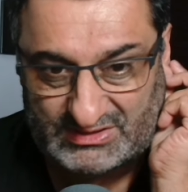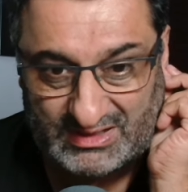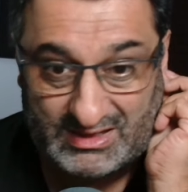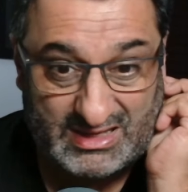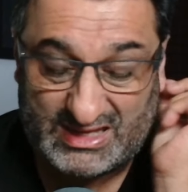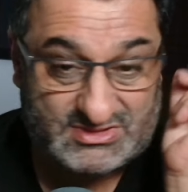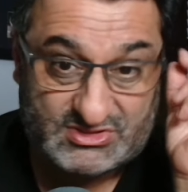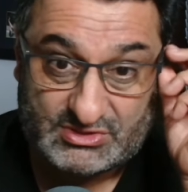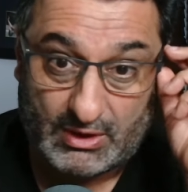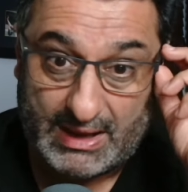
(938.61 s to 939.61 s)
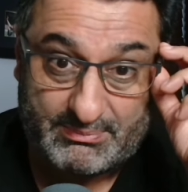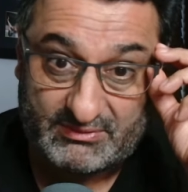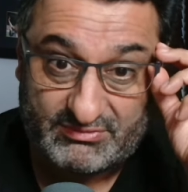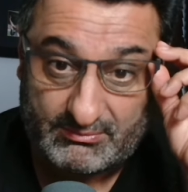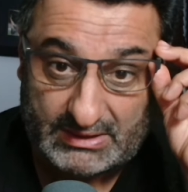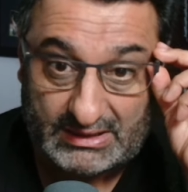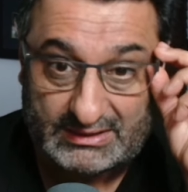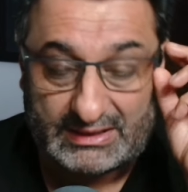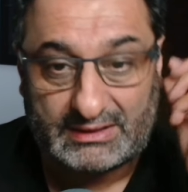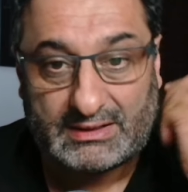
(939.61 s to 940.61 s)
And it's just not happened for me, I
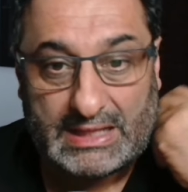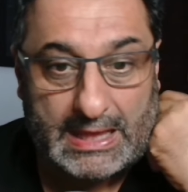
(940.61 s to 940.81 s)
think.